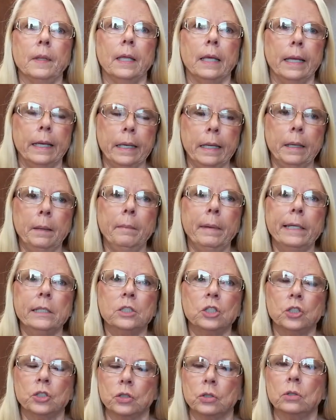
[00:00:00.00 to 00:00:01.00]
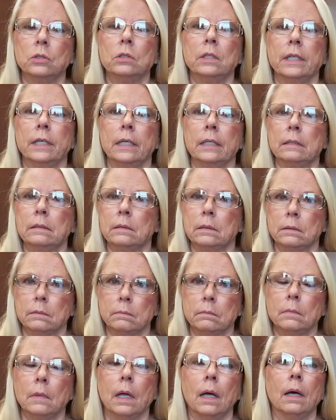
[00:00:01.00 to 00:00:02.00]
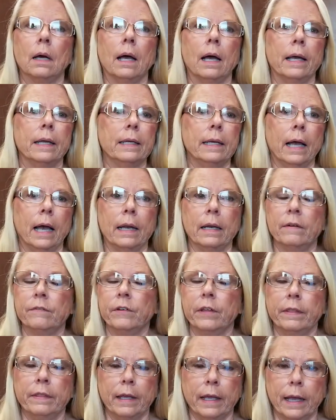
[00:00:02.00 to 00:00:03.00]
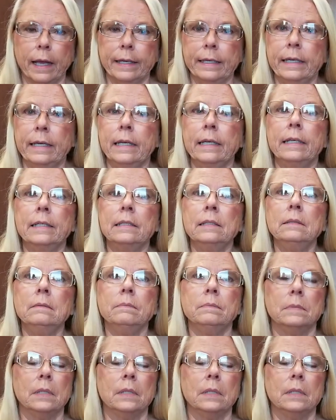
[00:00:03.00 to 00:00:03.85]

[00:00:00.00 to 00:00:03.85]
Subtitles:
and he made sure that I got everything I needed,